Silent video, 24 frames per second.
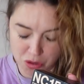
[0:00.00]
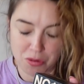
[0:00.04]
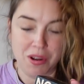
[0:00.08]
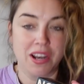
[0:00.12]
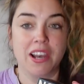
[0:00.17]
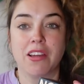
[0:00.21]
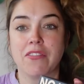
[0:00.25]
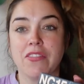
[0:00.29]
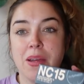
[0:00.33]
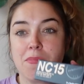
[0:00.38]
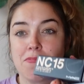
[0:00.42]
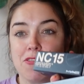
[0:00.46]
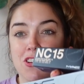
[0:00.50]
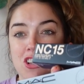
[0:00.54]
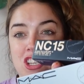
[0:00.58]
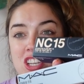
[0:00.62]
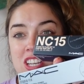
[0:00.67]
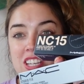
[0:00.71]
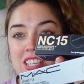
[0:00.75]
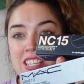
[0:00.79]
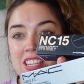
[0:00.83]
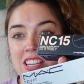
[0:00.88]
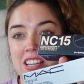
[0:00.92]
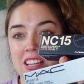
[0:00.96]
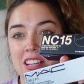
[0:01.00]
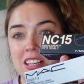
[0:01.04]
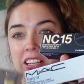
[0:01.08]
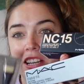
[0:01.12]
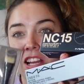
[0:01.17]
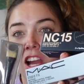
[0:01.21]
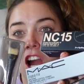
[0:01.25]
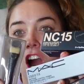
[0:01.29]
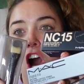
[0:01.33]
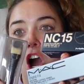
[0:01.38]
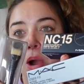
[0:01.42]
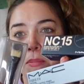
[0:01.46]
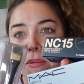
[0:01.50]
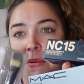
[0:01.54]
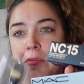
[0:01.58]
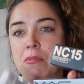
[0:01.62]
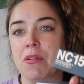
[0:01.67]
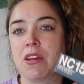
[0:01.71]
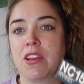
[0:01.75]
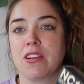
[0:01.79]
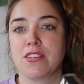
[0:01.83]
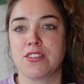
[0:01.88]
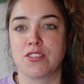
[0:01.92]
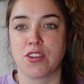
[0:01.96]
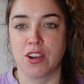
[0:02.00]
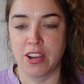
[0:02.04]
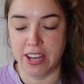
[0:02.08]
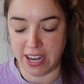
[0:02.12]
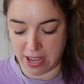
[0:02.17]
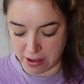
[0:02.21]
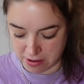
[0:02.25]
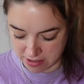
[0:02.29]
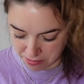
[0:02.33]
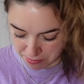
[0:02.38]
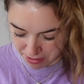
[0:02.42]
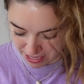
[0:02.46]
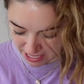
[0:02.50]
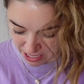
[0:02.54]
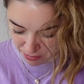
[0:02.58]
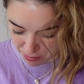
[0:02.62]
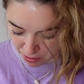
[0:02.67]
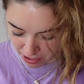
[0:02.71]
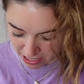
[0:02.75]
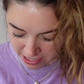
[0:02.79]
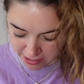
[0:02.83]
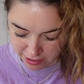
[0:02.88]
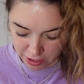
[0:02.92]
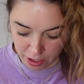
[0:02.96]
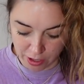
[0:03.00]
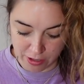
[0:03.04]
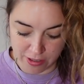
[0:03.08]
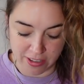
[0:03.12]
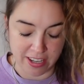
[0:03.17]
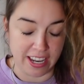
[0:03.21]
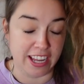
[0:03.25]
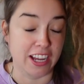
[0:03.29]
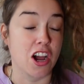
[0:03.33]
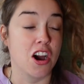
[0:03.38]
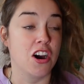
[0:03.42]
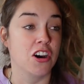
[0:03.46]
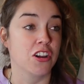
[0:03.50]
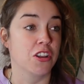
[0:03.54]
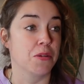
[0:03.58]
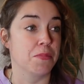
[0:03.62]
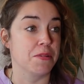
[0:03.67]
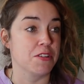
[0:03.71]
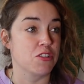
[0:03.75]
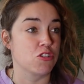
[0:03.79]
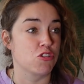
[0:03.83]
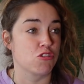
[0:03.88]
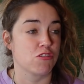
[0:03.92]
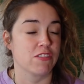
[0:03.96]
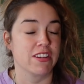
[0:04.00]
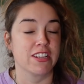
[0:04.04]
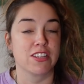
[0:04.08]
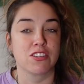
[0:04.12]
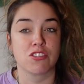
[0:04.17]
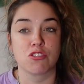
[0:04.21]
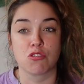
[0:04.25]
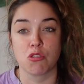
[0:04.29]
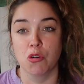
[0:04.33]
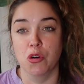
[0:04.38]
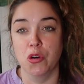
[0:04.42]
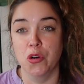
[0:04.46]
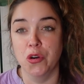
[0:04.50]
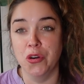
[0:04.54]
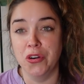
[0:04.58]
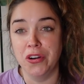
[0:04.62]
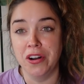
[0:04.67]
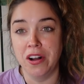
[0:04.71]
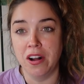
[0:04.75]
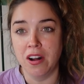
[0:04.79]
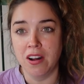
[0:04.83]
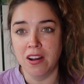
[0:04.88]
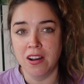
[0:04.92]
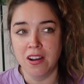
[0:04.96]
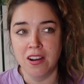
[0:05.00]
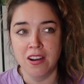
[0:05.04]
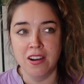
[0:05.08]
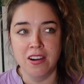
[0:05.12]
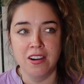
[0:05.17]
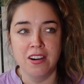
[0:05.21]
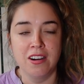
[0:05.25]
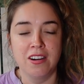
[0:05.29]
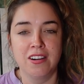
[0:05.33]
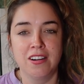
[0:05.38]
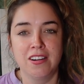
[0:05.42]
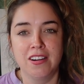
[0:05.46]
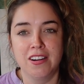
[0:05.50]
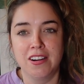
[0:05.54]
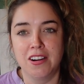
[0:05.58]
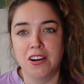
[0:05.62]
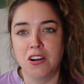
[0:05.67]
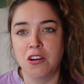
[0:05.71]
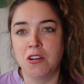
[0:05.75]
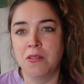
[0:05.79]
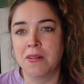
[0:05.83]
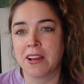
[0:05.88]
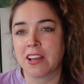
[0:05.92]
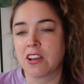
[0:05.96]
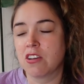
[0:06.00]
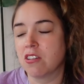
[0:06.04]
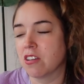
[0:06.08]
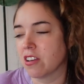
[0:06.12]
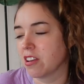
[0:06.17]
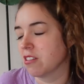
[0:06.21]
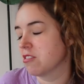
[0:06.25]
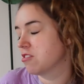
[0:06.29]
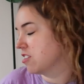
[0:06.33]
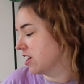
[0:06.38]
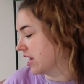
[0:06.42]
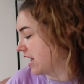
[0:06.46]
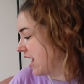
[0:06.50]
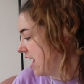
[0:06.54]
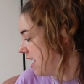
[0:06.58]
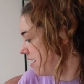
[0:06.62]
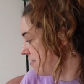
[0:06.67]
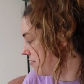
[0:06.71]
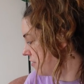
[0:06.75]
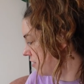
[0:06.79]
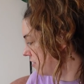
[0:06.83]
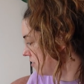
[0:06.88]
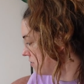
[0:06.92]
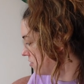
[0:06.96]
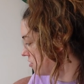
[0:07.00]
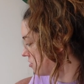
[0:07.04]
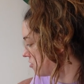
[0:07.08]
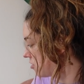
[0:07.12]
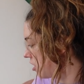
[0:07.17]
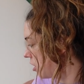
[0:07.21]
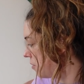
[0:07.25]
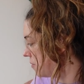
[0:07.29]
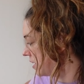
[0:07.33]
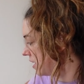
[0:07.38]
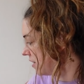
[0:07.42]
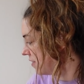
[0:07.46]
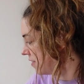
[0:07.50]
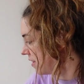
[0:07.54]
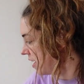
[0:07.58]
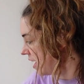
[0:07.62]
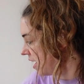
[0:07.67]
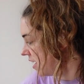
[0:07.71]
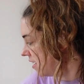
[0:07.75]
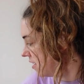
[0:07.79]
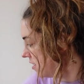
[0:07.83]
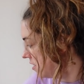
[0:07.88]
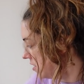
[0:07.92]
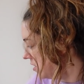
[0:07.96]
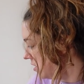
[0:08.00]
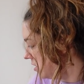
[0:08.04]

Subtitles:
Oh, I love their brushes. I remember when I started out as a makeup artist going to that Carnaby Street store. Oh my God, it was like heaven just going in there.